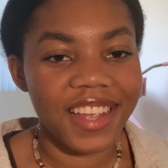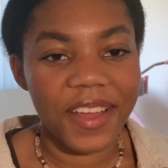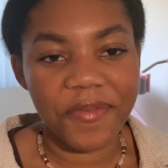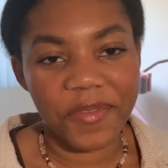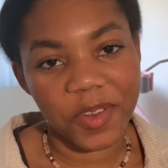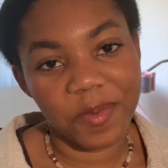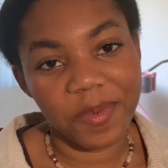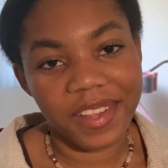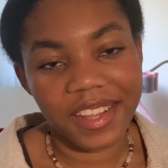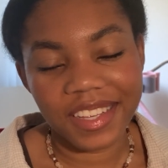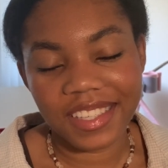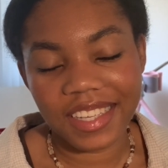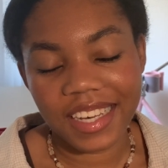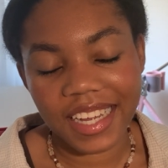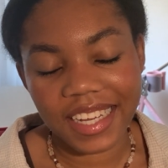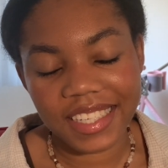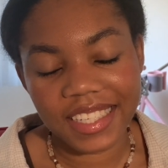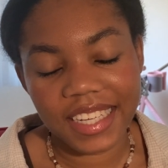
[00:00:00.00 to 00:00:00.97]
I'm filming this
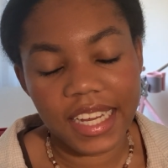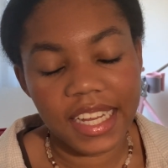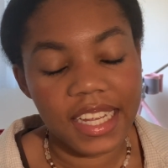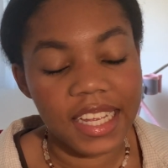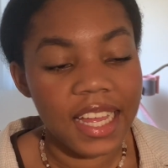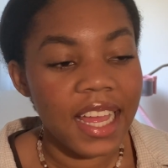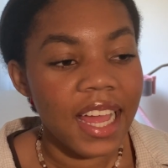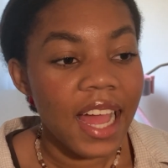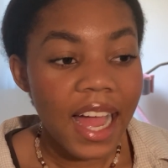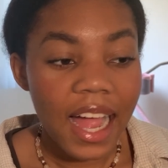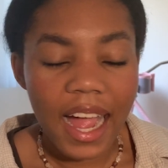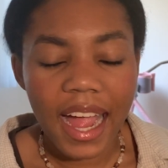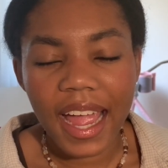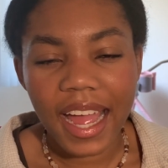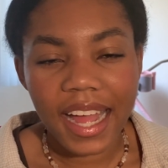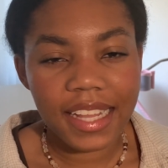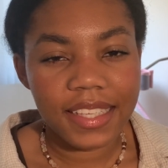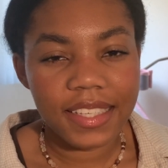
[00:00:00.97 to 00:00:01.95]
the next day.
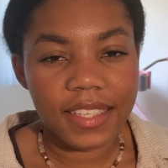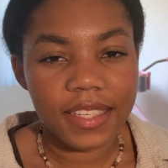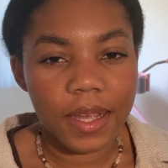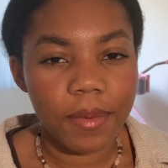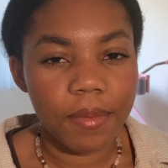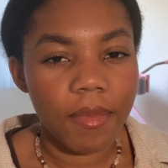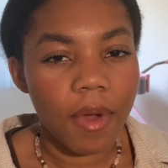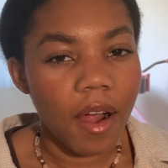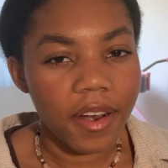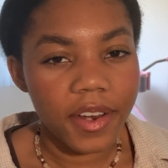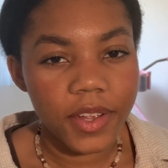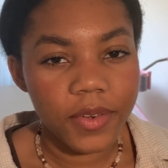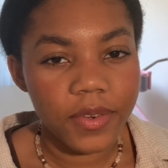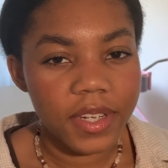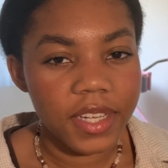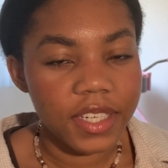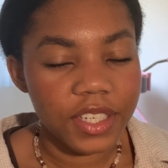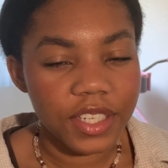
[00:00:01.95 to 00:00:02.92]
I had some
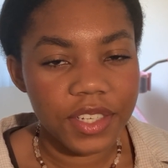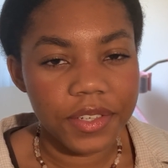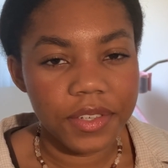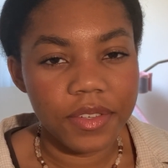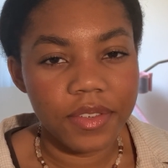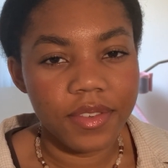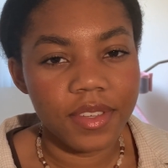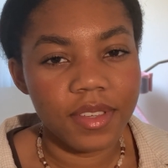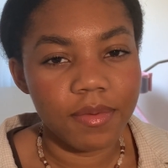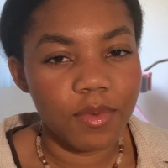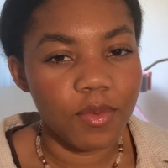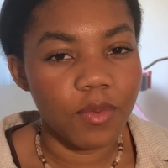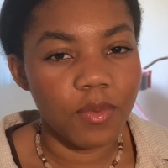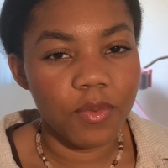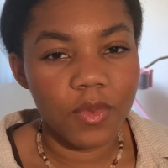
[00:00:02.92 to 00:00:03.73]
audio issues.